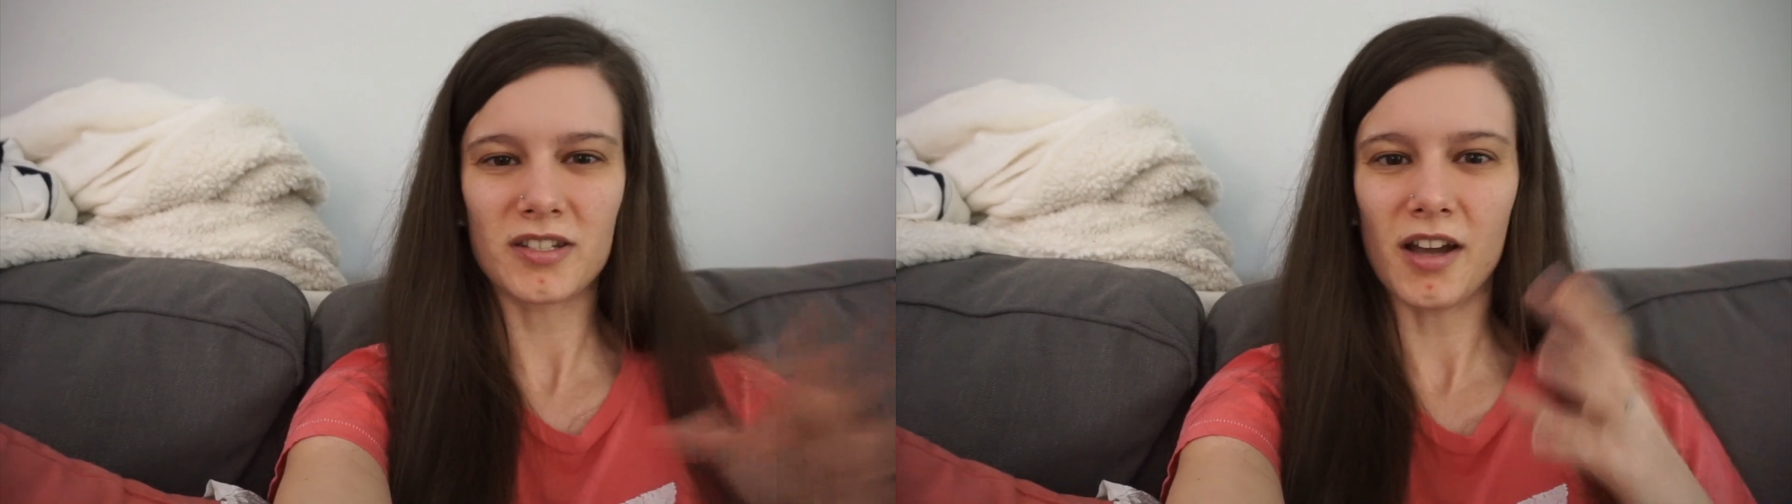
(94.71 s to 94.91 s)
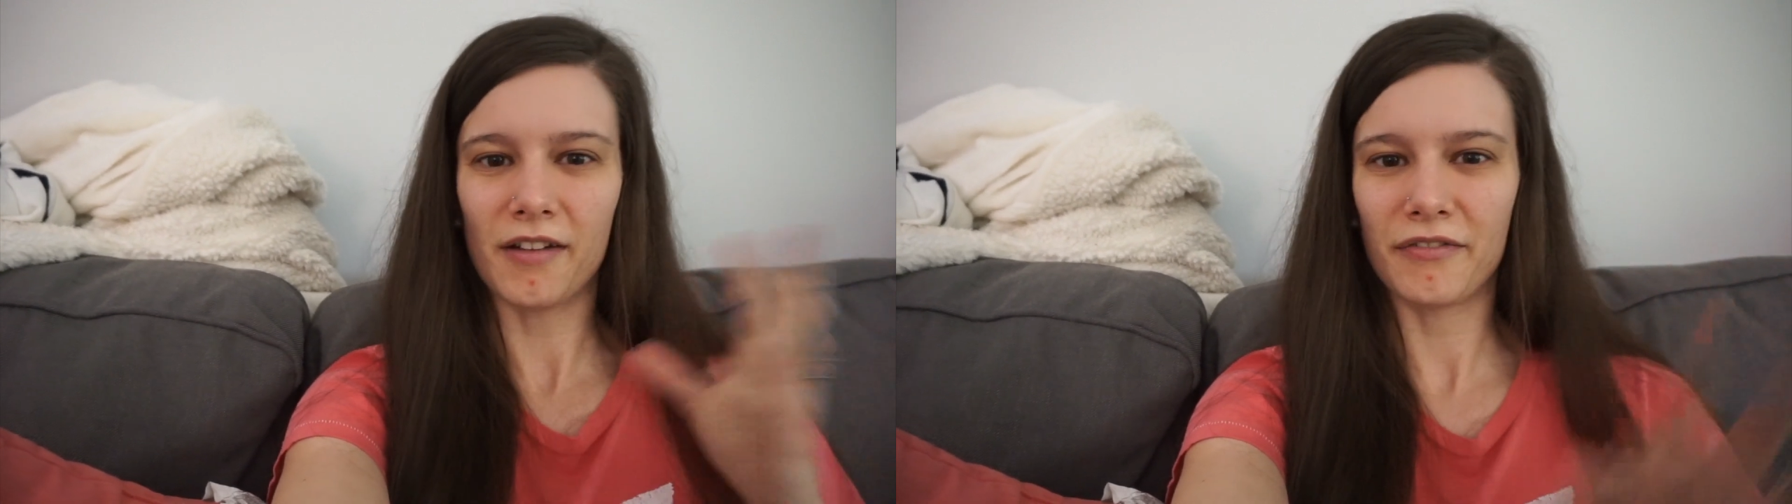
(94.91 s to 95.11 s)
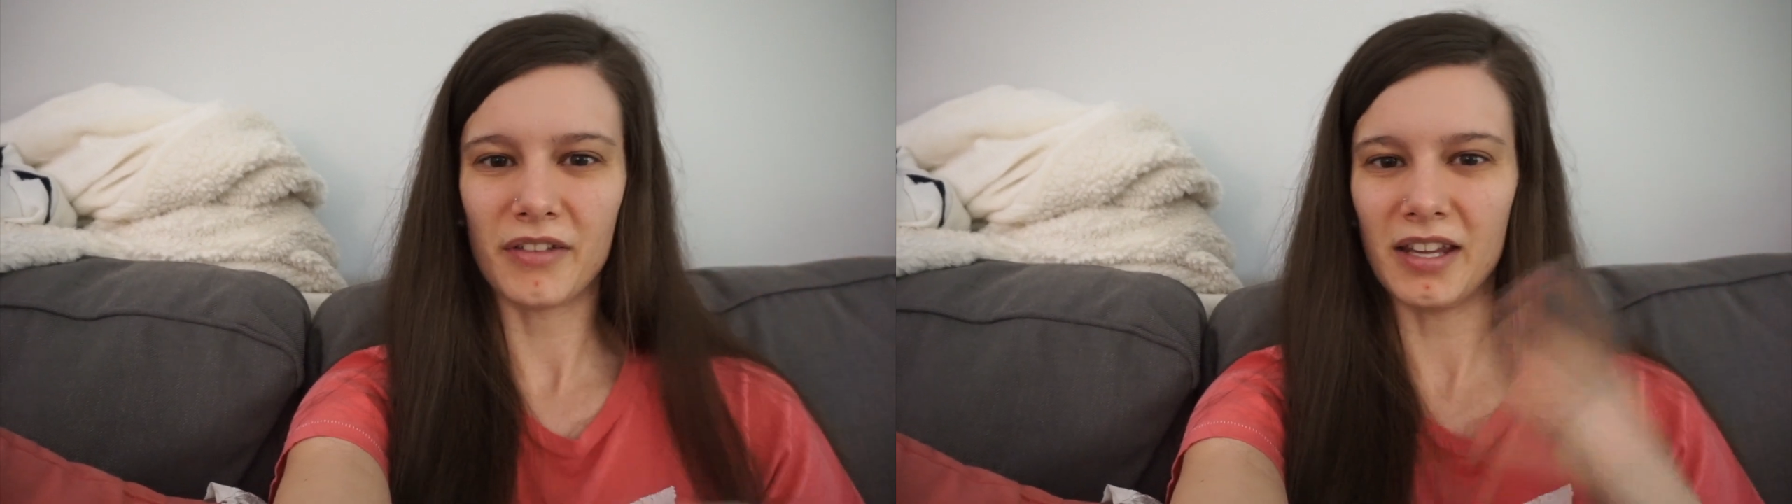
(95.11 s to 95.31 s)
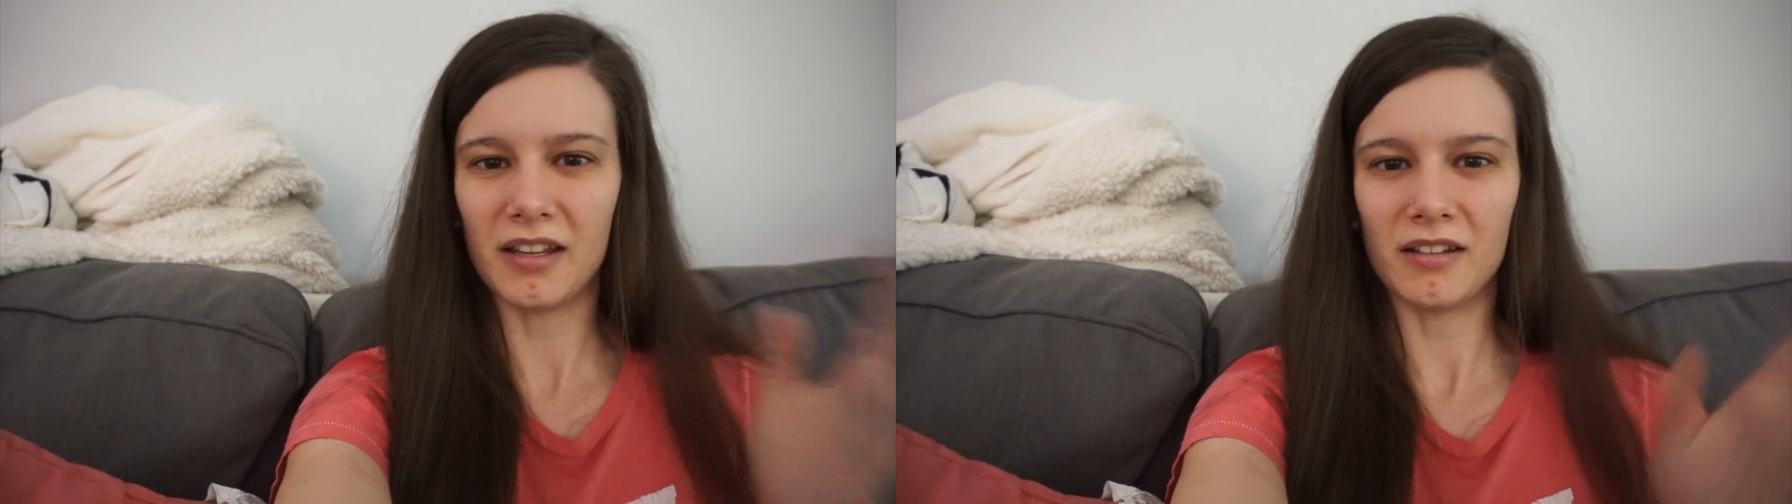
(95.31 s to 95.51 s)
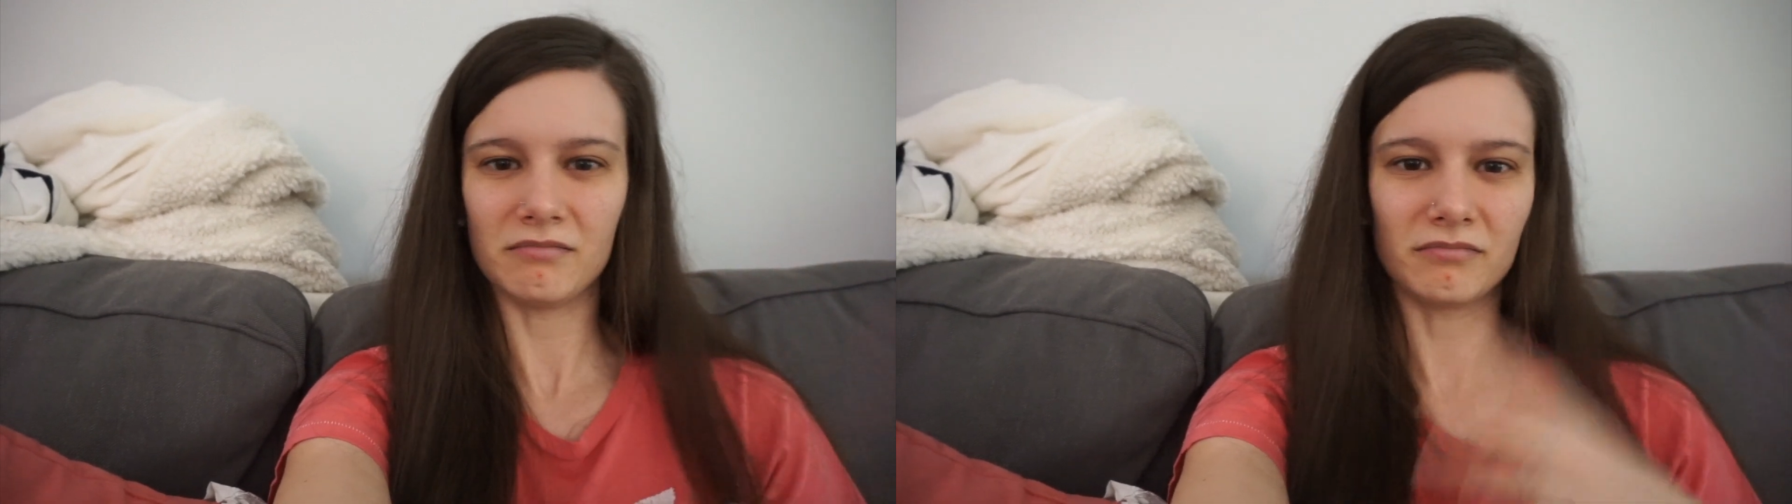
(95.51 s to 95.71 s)
stuff
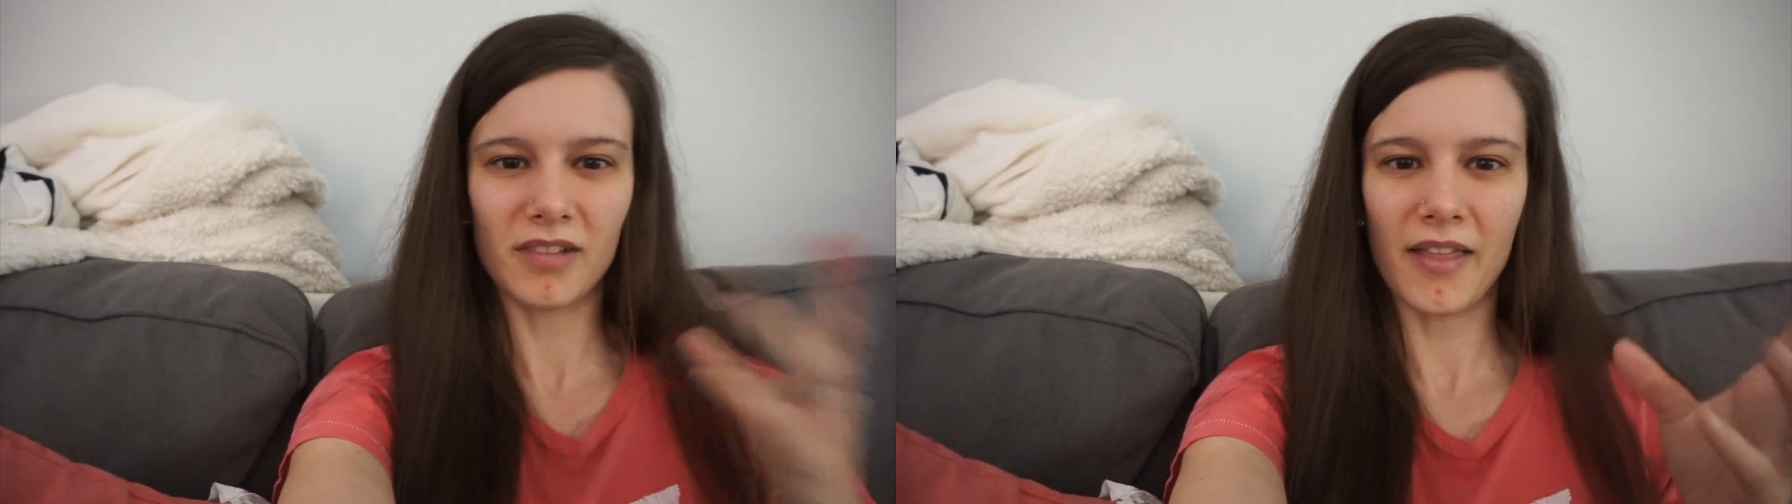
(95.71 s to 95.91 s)
in,